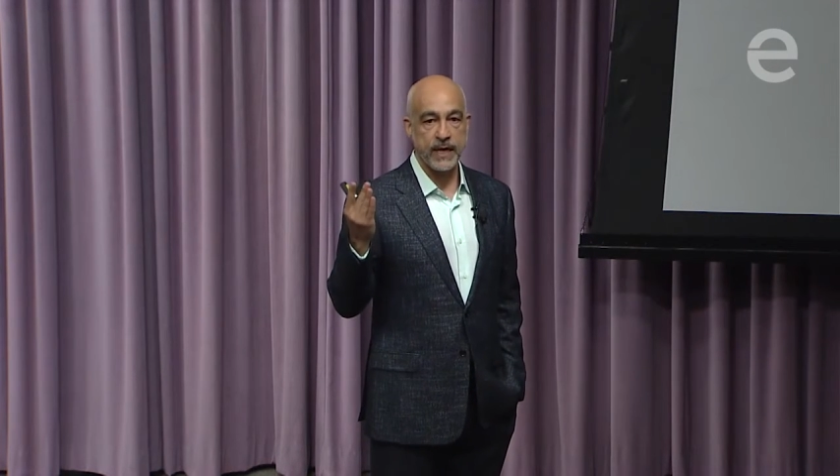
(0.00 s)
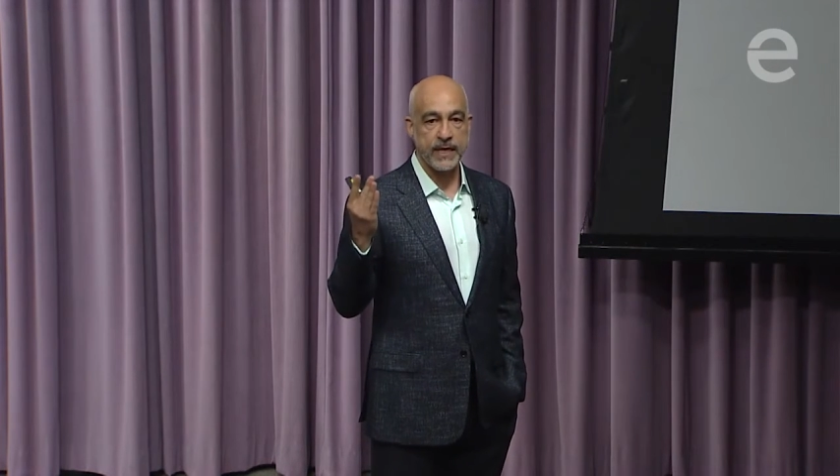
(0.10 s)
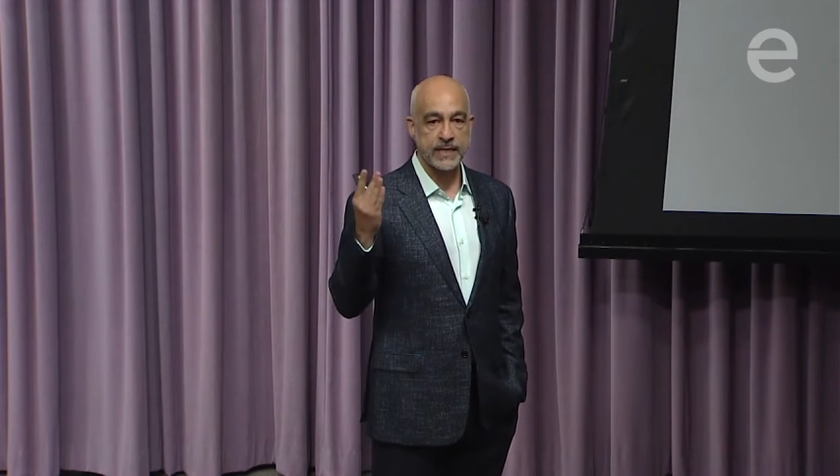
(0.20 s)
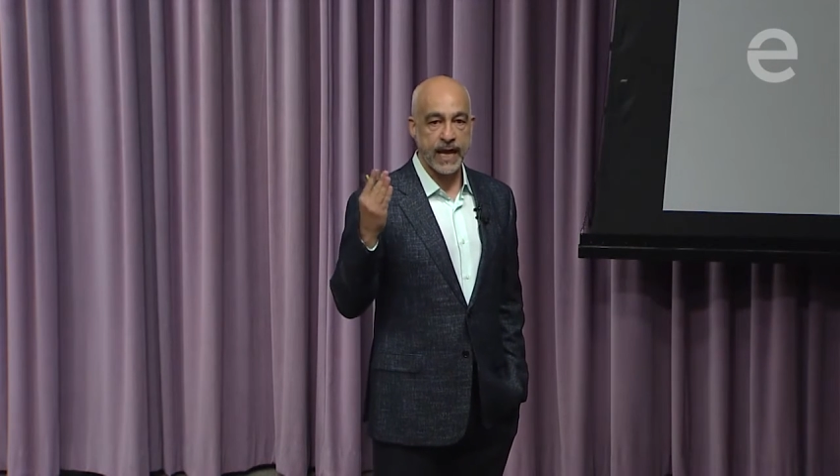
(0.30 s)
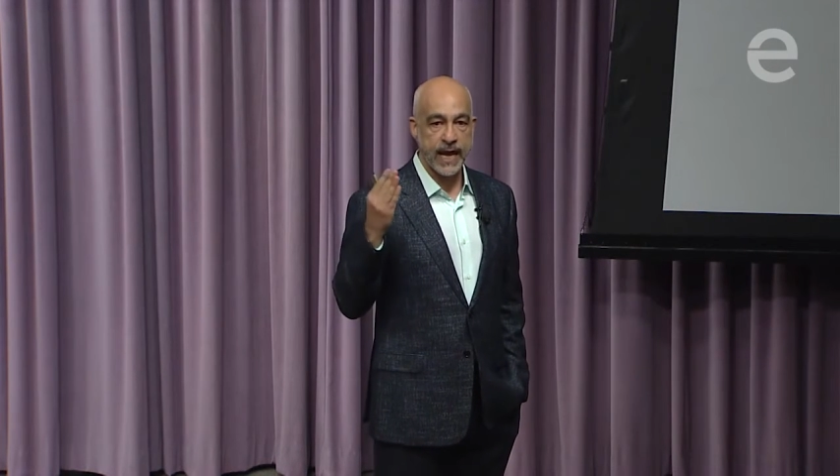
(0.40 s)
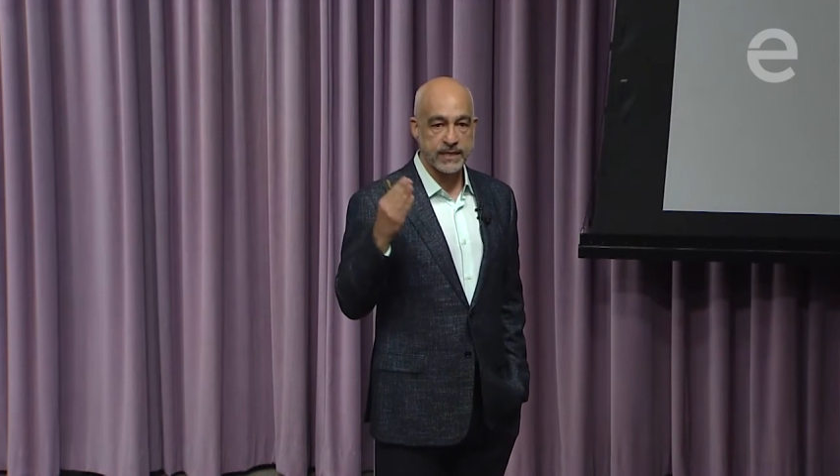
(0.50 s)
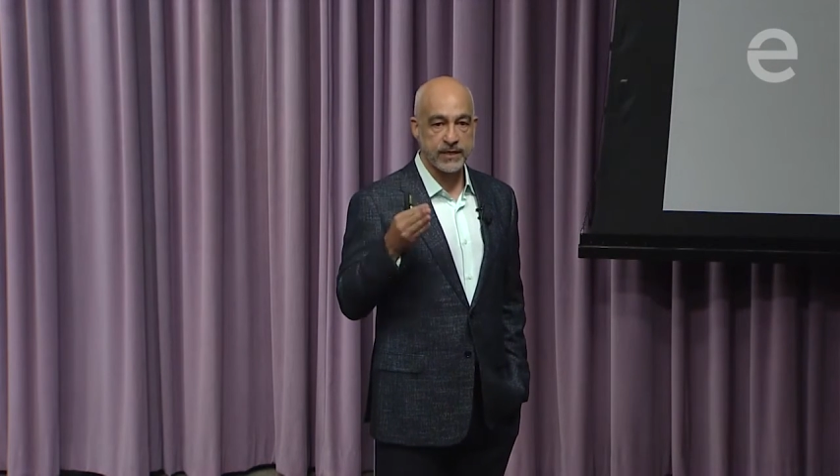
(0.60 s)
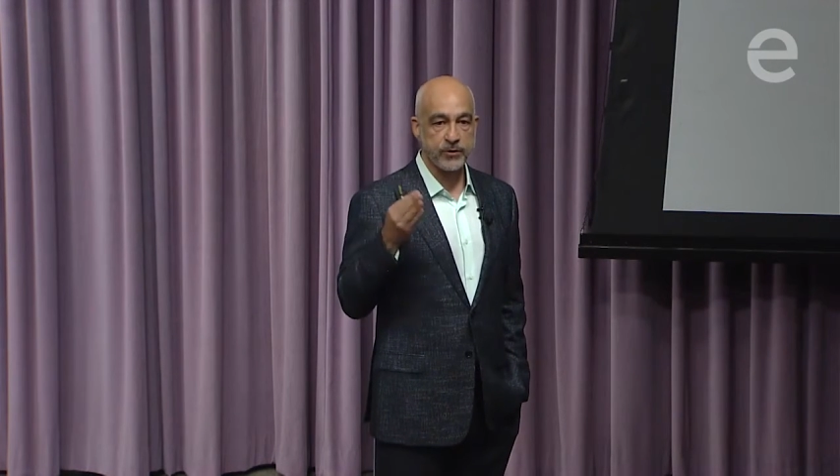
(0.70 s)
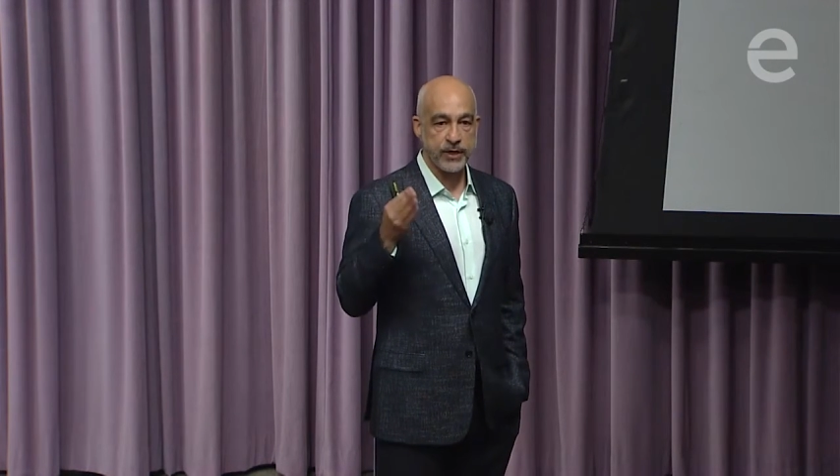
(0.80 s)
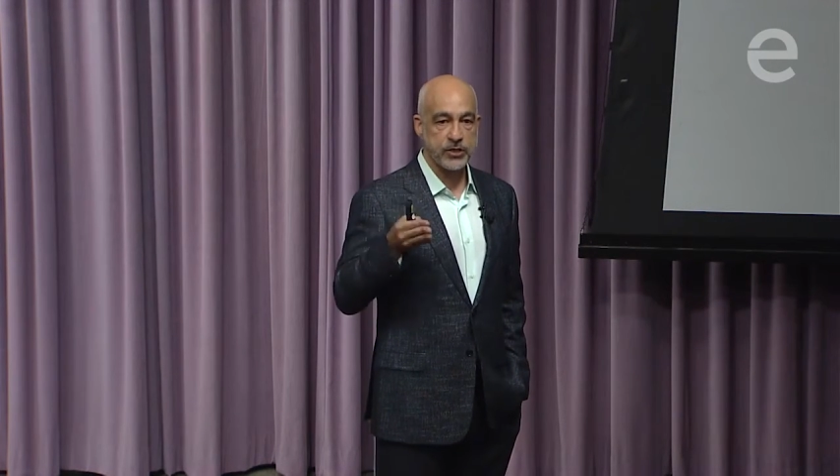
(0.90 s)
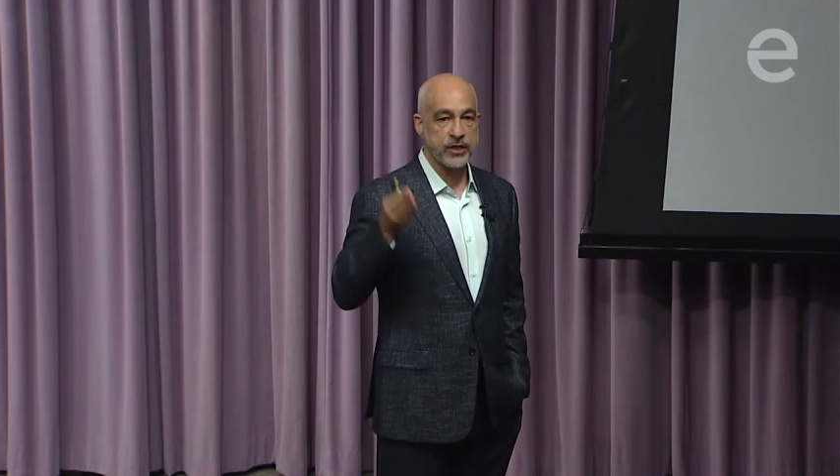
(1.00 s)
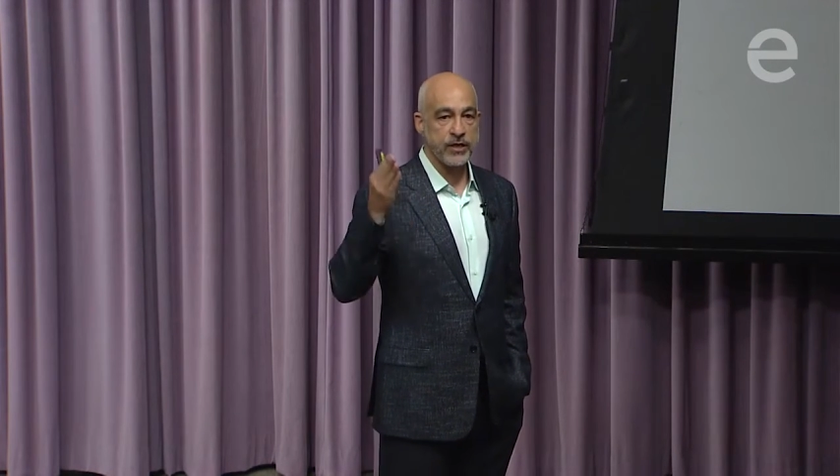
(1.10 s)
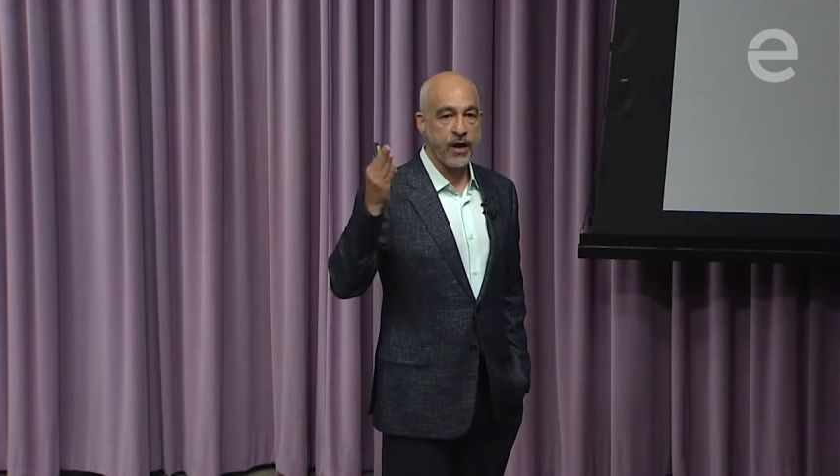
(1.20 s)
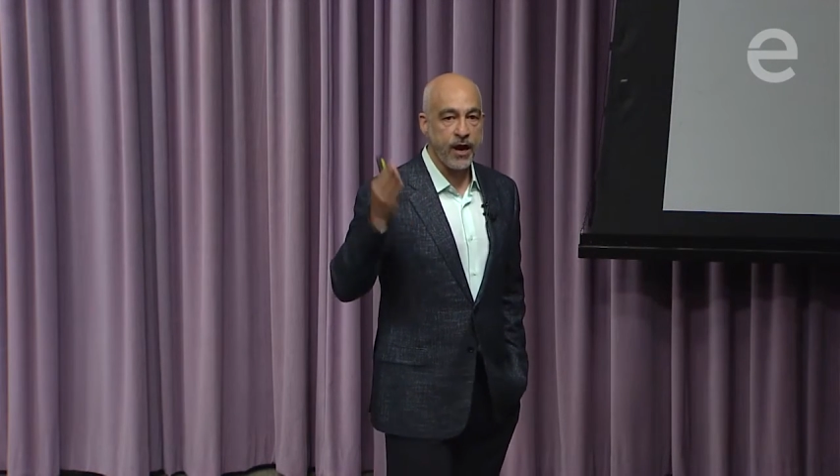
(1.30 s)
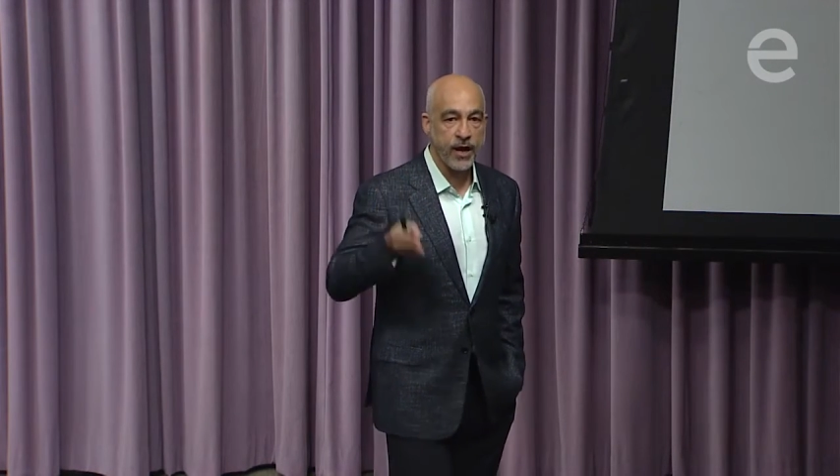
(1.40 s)
is ask the
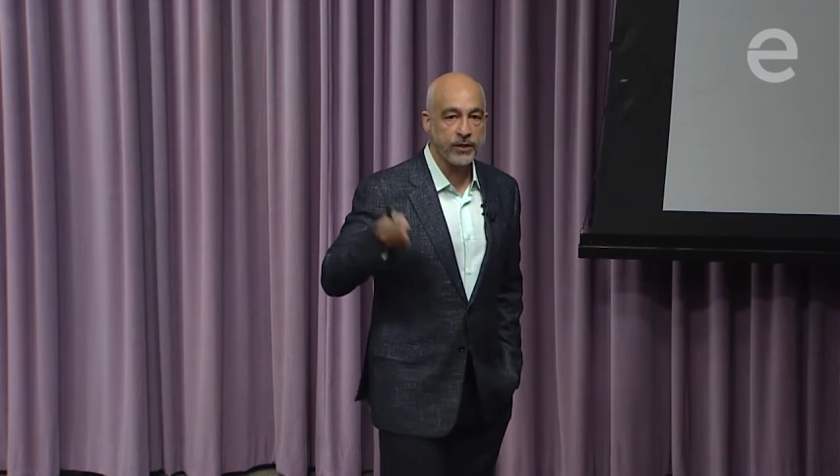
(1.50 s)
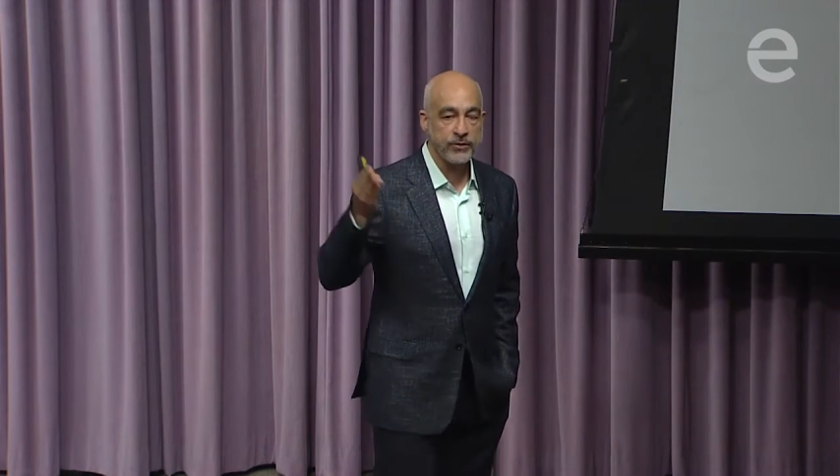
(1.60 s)
question how